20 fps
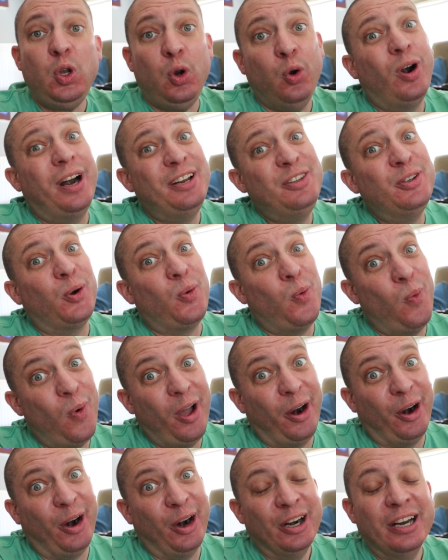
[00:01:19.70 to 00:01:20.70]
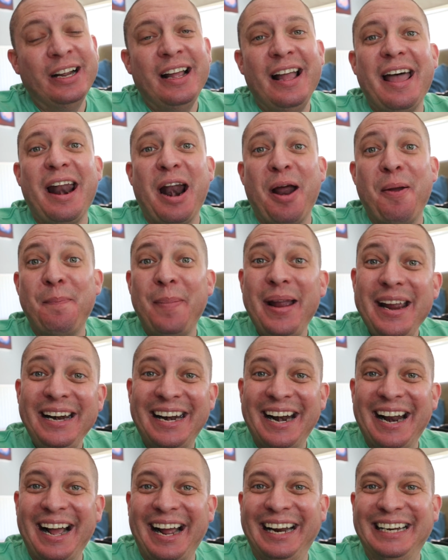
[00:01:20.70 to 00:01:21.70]
or I took water, and I made
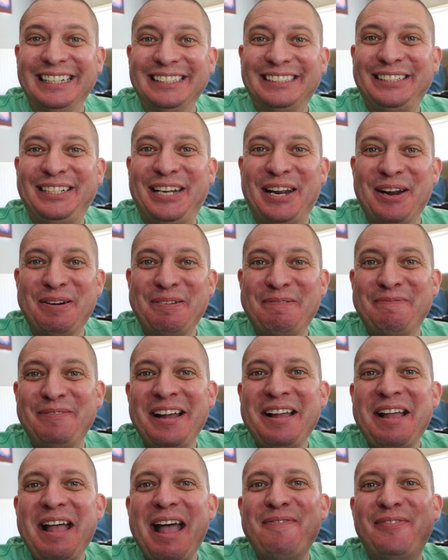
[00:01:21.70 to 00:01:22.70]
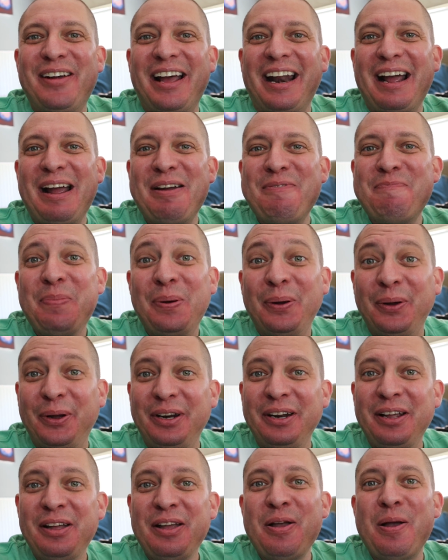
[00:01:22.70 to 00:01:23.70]
an ice cube, but I
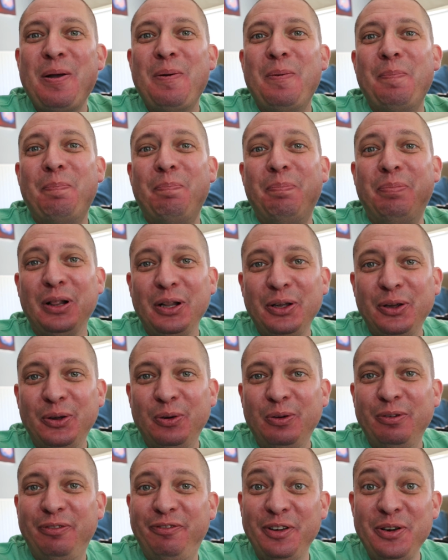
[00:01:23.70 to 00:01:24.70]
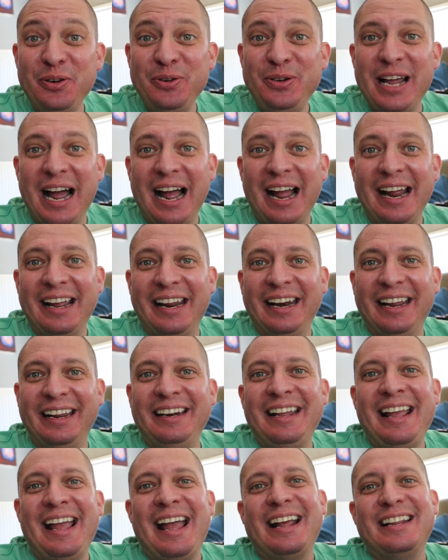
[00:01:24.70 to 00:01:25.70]
put blue food dye in it.
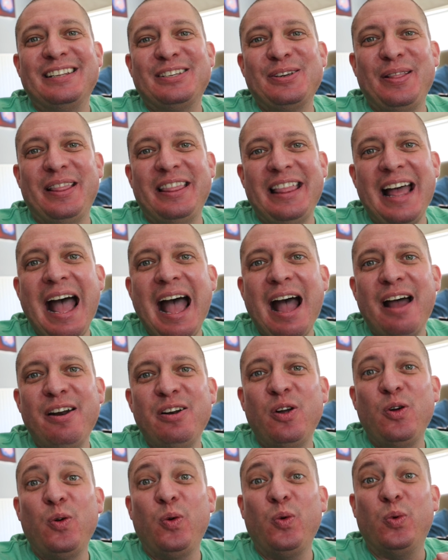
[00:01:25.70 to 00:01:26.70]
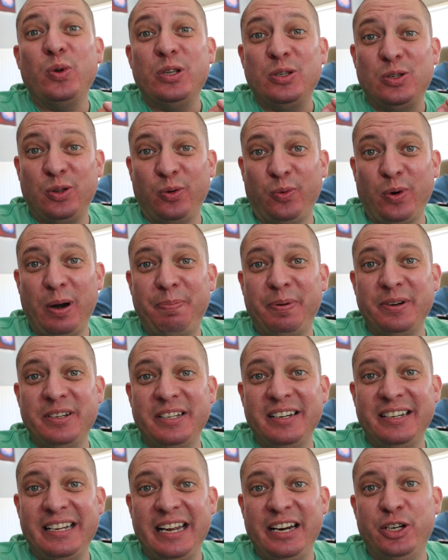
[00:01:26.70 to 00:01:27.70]
And so that was the
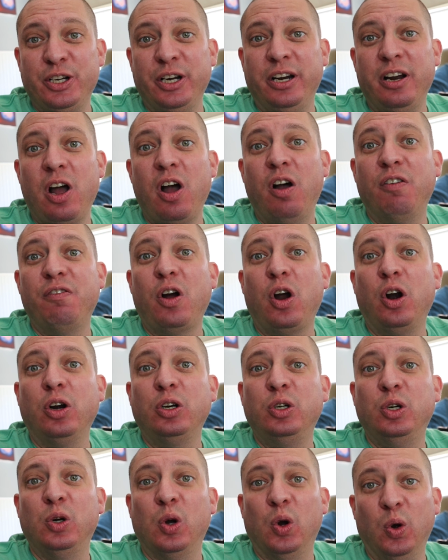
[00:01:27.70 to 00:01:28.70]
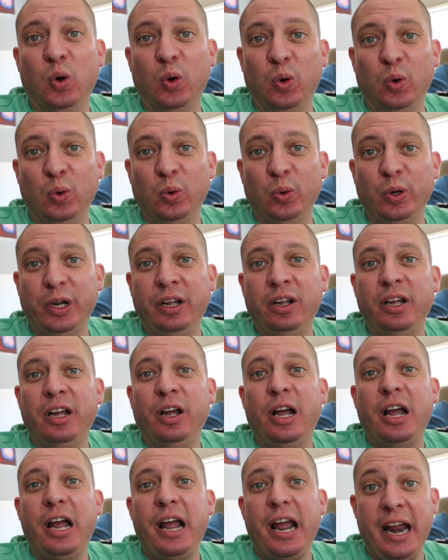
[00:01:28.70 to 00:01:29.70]
representation of our cold
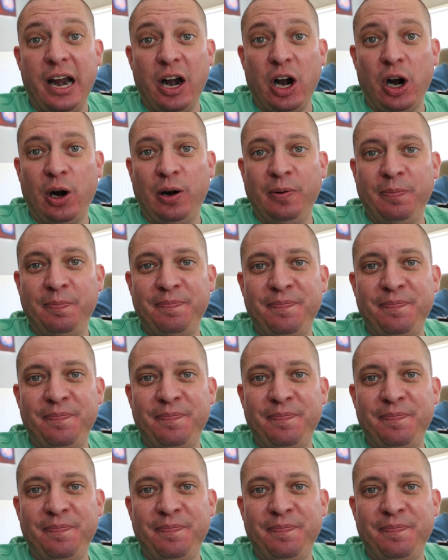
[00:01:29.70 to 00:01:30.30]
air.